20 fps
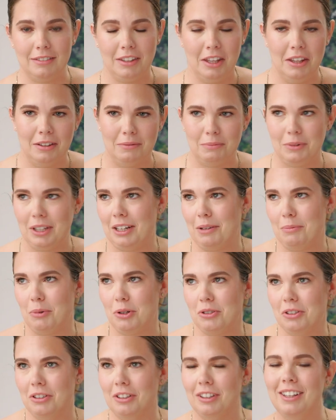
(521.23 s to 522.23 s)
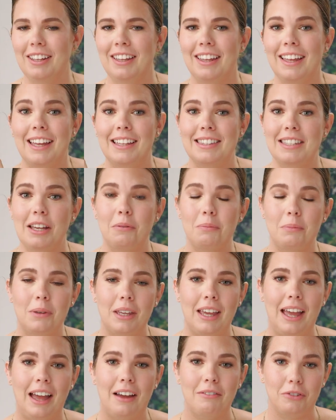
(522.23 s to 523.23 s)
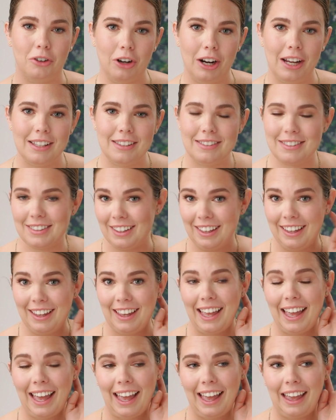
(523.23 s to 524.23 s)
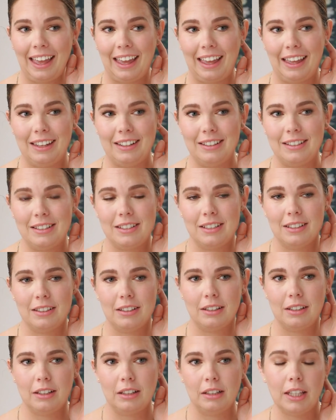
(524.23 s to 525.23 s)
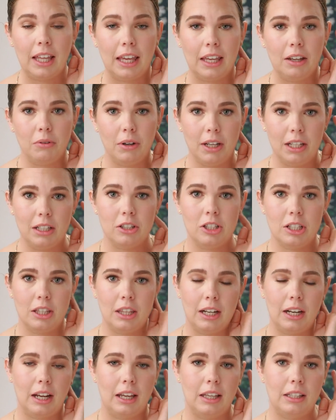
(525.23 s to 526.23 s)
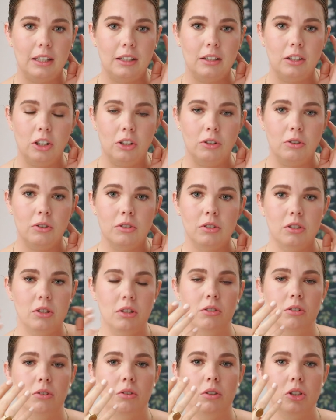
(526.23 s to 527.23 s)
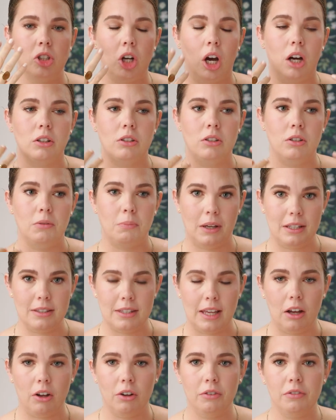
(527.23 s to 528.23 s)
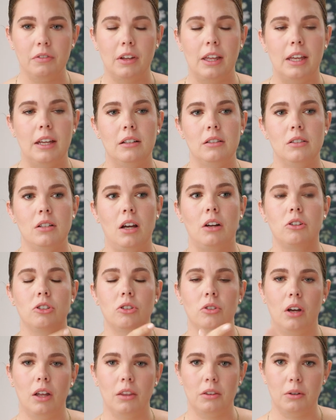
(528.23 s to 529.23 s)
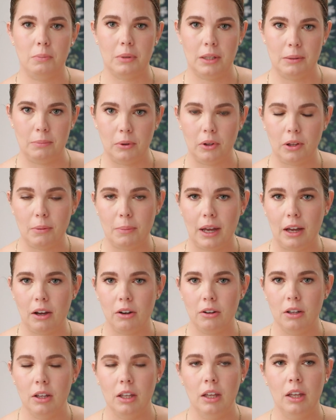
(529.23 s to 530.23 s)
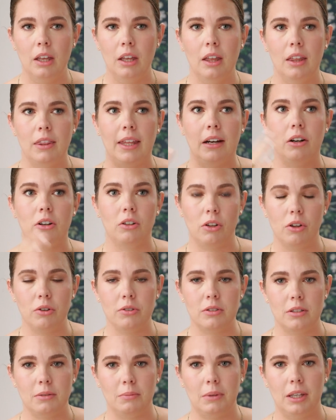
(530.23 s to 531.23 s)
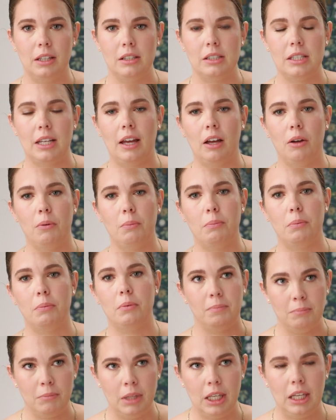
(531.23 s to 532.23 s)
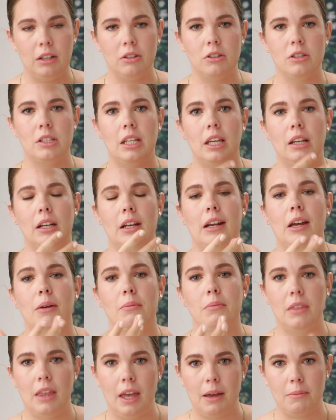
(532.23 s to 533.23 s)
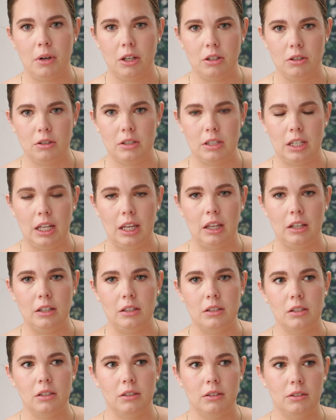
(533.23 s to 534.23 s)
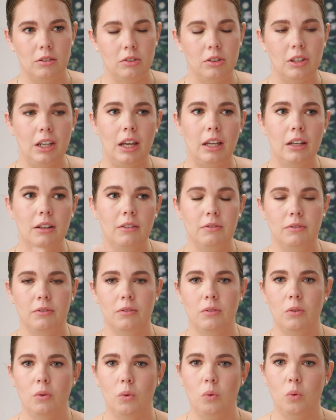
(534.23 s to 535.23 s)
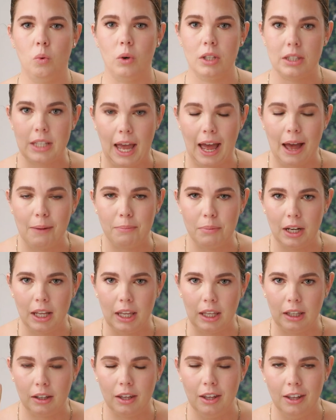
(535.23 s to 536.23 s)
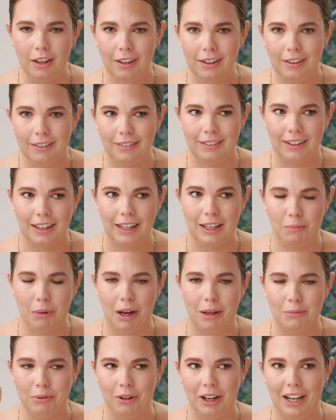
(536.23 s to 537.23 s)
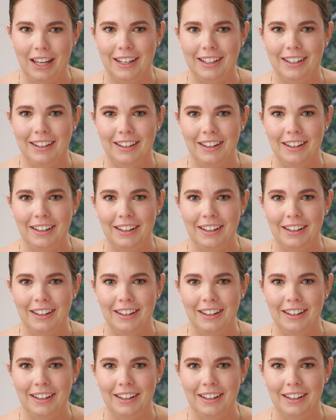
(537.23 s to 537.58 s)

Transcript: I'm getting emotional. It's helped me have grace and language that I can use to talk to myself and talk to other people about that are close to me, to help me understand and help them understand kind of what's happening in my brain.